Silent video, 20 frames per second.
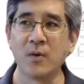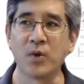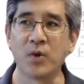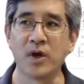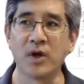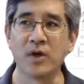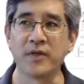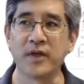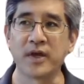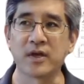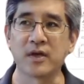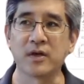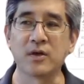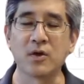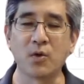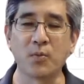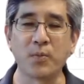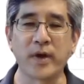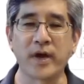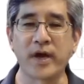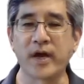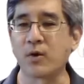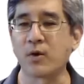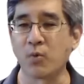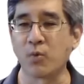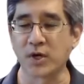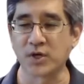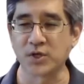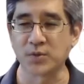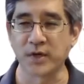Well, they can go back,
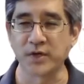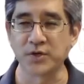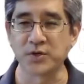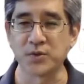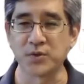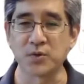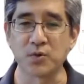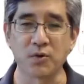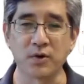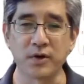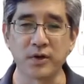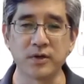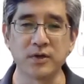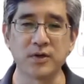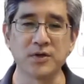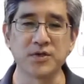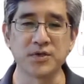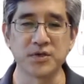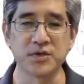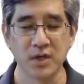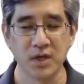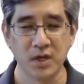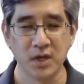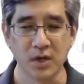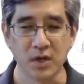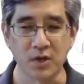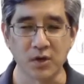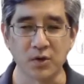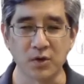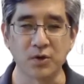watch my tutorials,
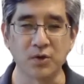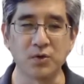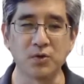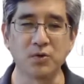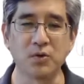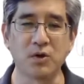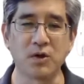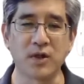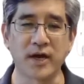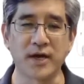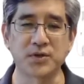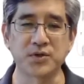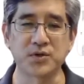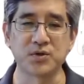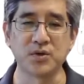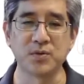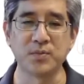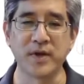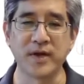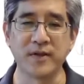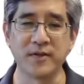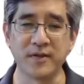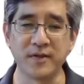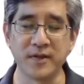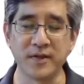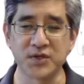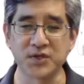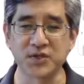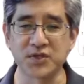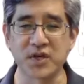go to Google Classroom, and then
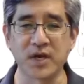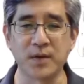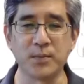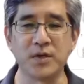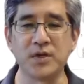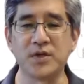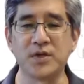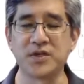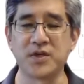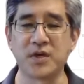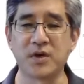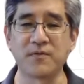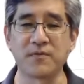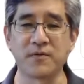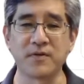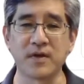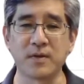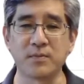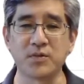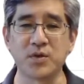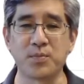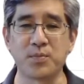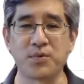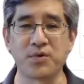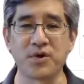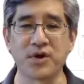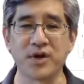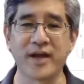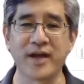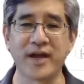the assignment is here for them to
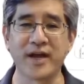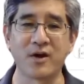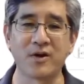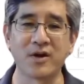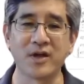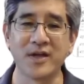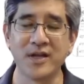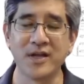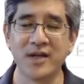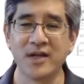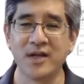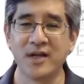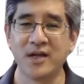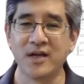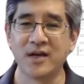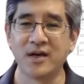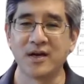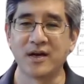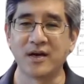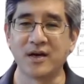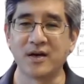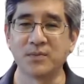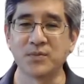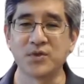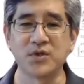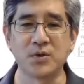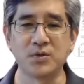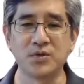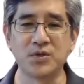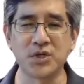print out.
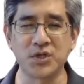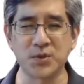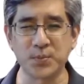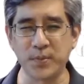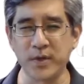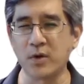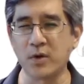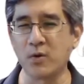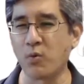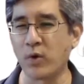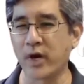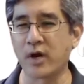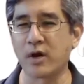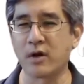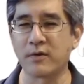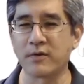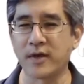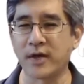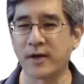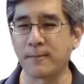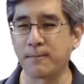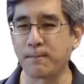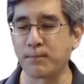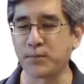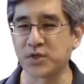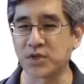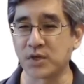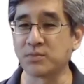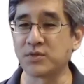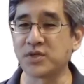So just be aware that
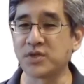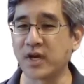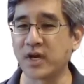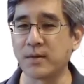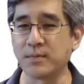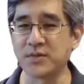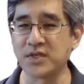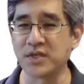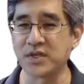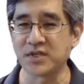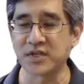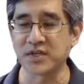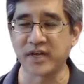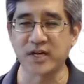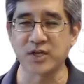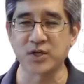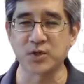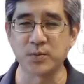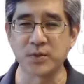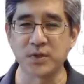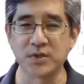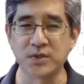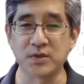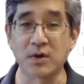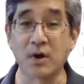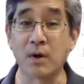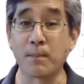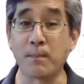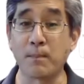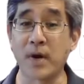sometimes the attachments
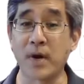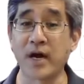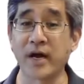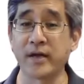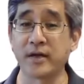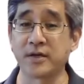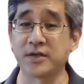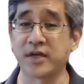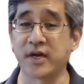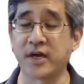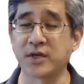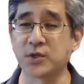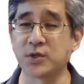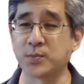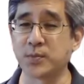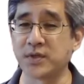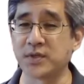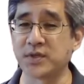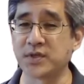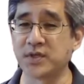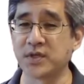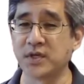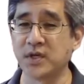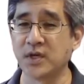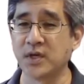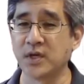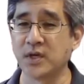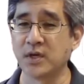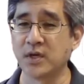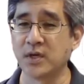are my attachments
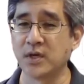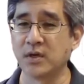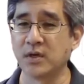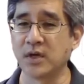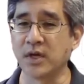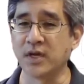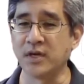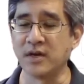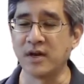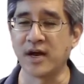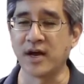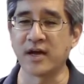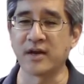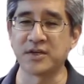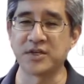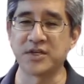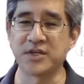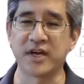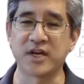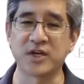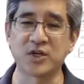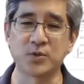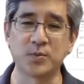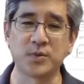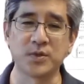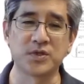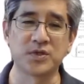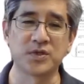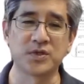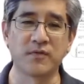and not
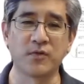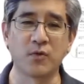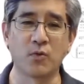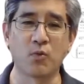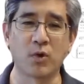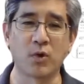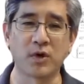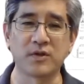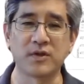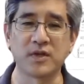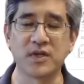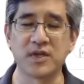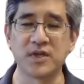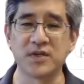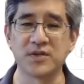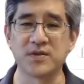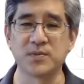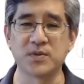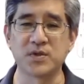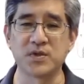attachments of the work the kids